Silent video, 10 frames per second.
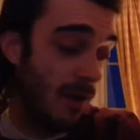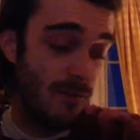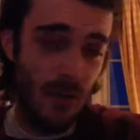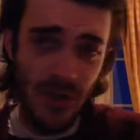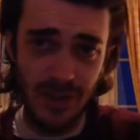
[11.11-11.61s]

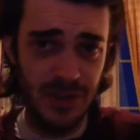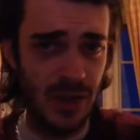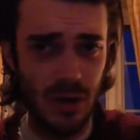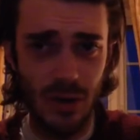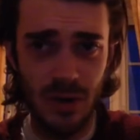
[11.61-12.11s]
Very
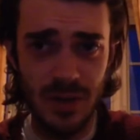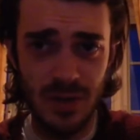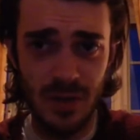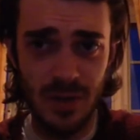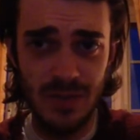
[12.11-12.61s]
underutilised
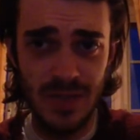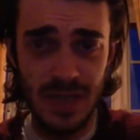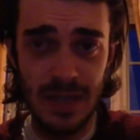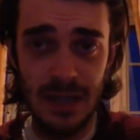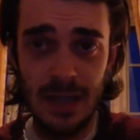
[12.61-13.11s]
when he was
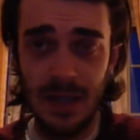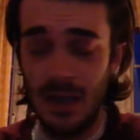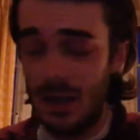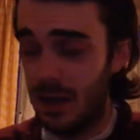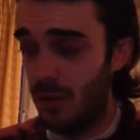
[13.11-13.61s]
at
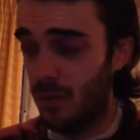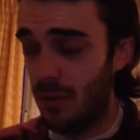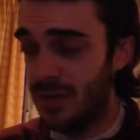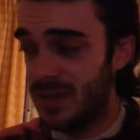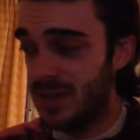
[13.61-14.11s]
the
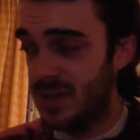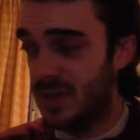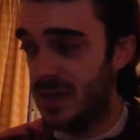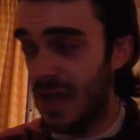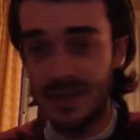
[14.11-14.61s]
Warriors.
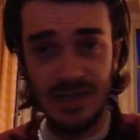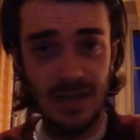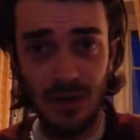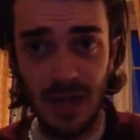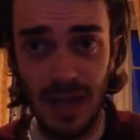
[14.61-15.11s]
Hasn't had
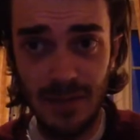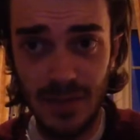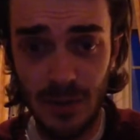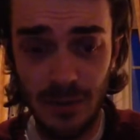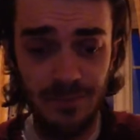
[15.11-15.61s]
a lot of game
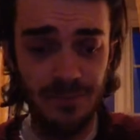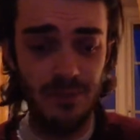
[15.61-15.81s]
time.